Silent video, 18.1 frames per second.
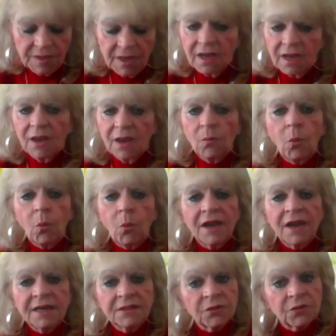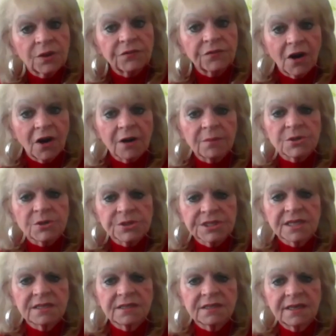one in three farmers
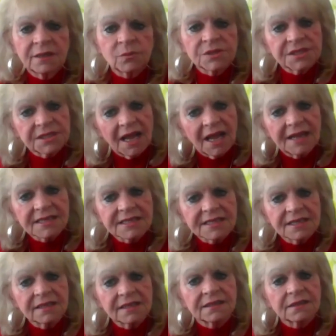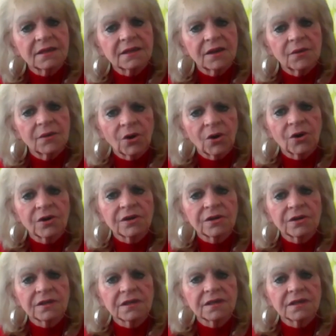in, in Wisconsin
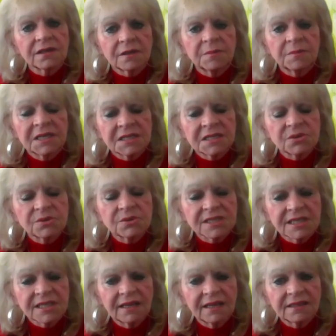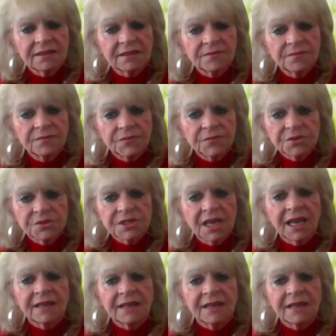were committing suicide, losing
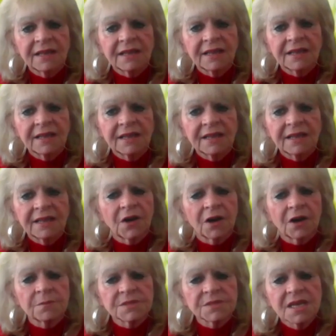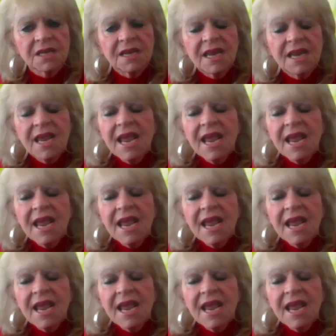wow. and losing their farms.